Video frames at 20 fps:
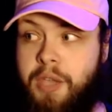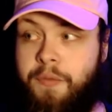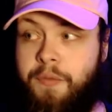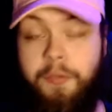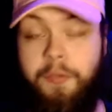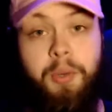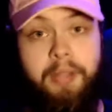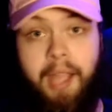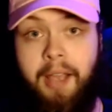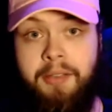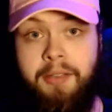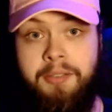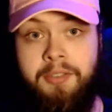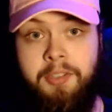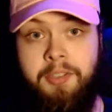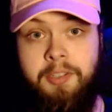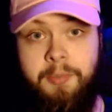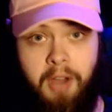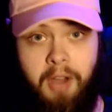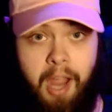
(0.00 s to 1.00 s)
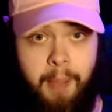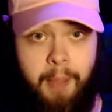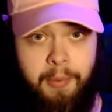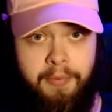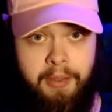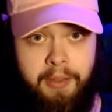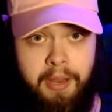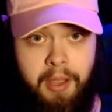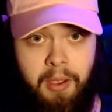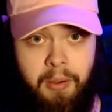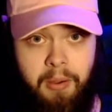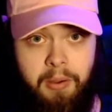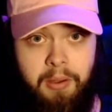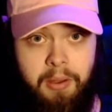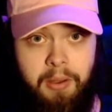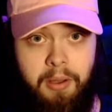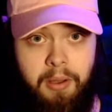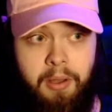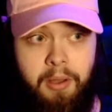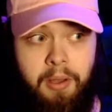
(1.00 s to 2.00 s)
4,000 subscriber video.
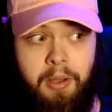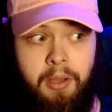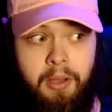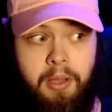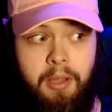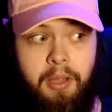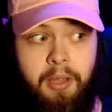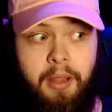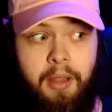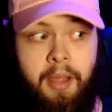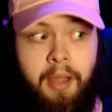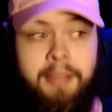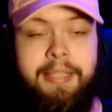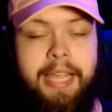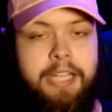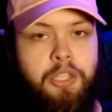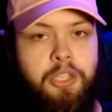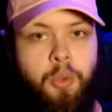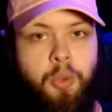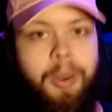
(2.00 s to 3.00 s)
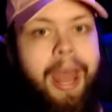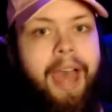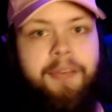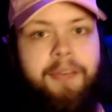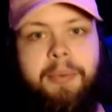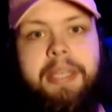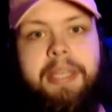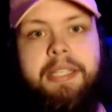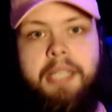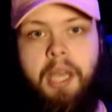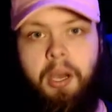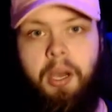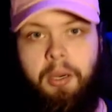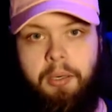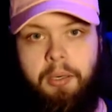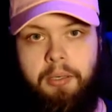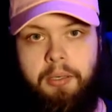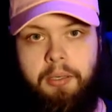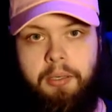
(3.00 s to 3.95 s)
It was like 2.5 weeks ago.